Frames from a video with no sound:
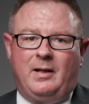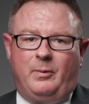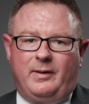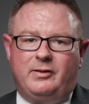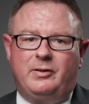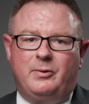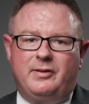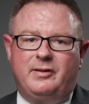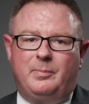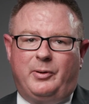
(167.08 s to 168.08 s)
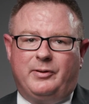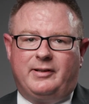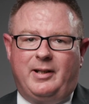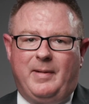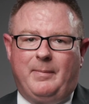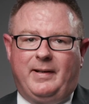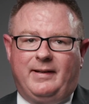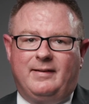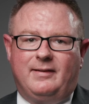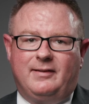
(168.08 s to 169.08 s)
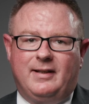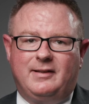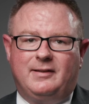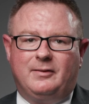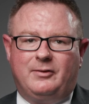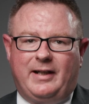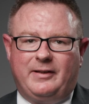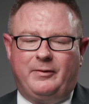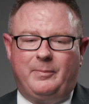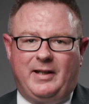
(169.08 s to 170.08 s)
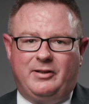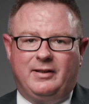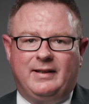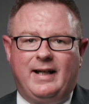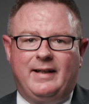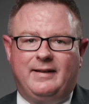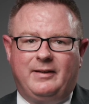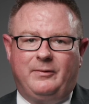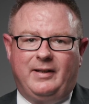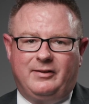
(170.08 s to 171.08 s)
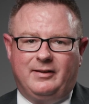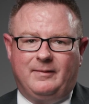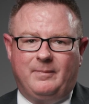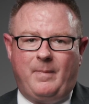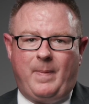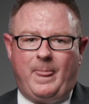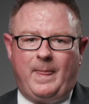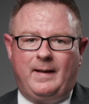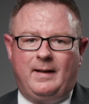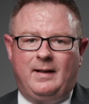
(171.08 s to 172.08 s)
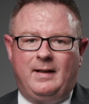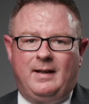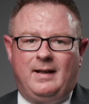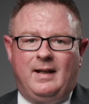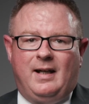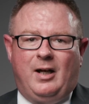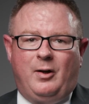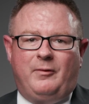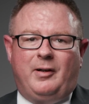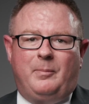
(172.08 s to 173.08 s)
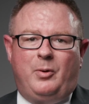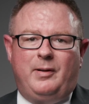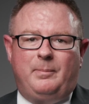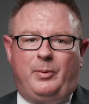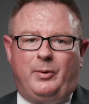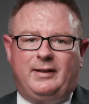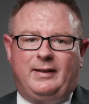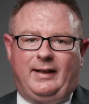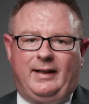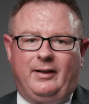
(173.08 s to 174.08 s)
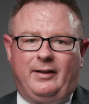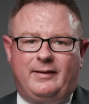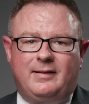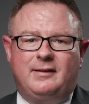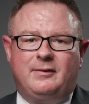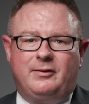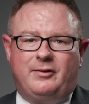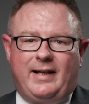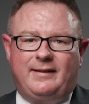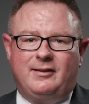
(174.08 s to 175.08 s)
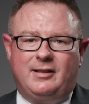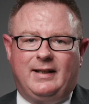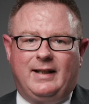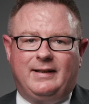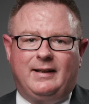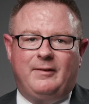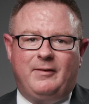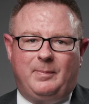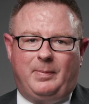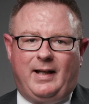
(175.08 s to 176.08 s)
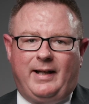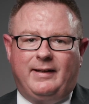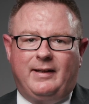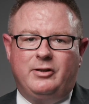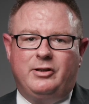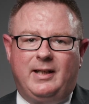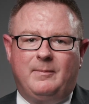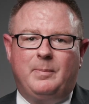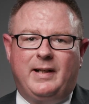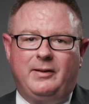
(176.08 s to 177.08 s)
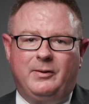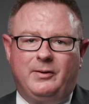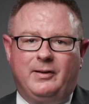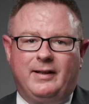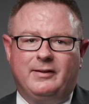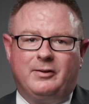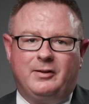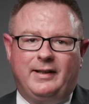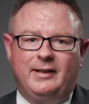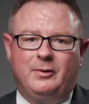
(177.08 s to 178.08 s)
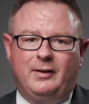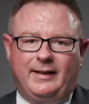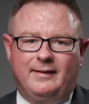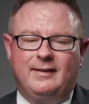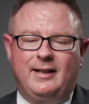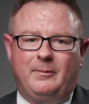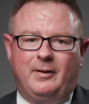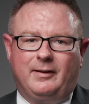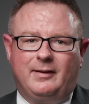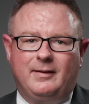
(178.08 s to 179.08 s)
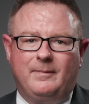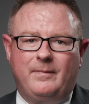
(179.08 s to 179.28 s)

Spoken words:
which shows the board's commitment to digital transformation and innovation. However, more importantly, our digital strategy and delivery plan is shaped by you as our Clinical Links network.